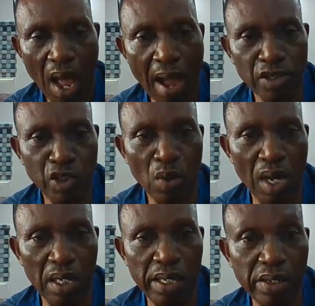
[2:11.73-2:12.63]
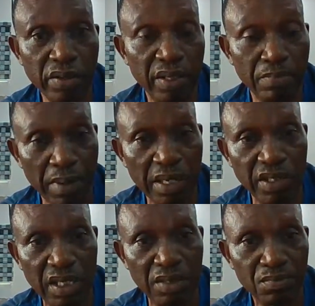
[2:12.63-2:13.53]
actually is the
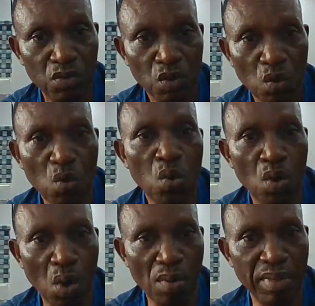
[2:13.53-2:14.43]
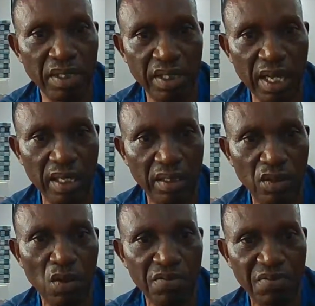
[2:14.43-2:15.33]
person who committed
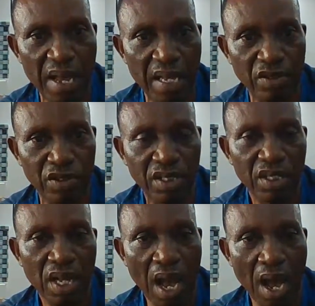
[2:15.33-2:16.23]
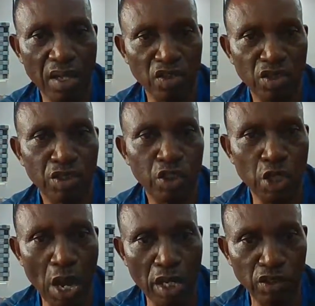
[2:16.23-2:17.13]
the offense as
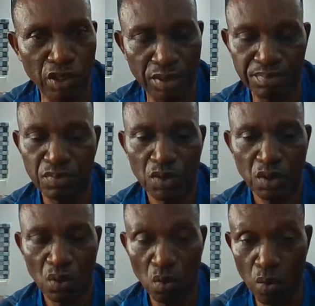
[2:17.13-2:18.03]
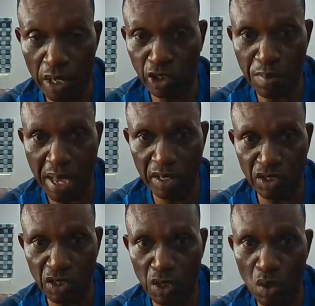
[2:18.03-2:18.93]
charged, which
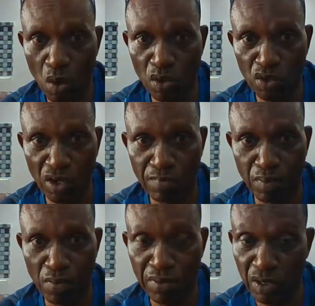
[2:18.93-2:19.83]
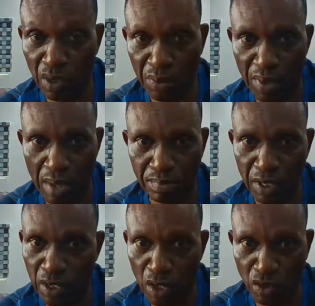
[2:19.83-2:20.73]
means the onus of proof is on them.
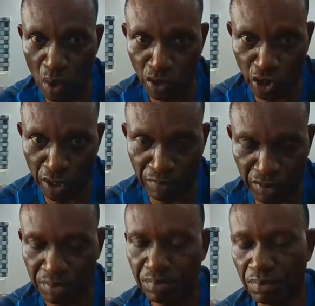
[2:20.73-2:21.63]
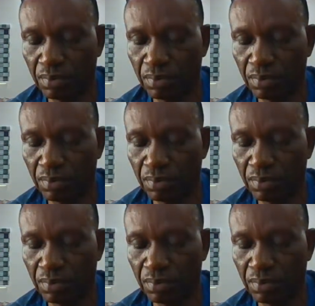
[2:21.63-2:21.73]
It does not shift.